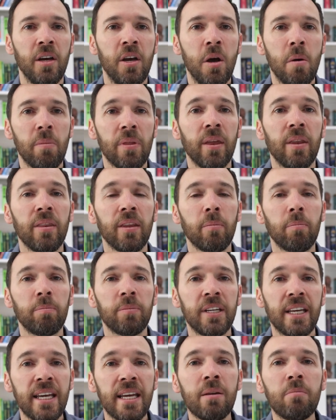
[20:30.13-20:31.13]
But then the
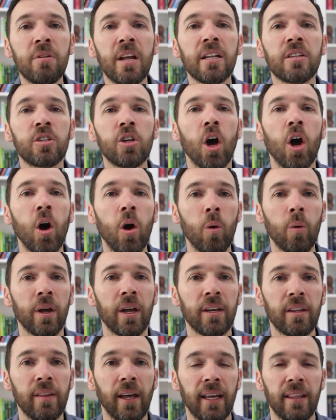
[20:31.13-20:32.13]
team needs to own it.
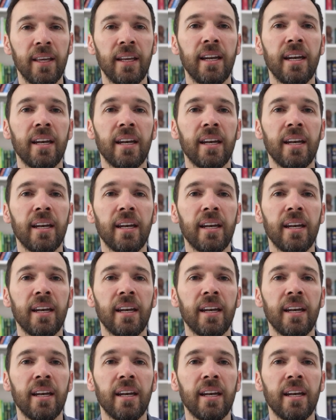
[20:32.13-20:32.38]
Like they need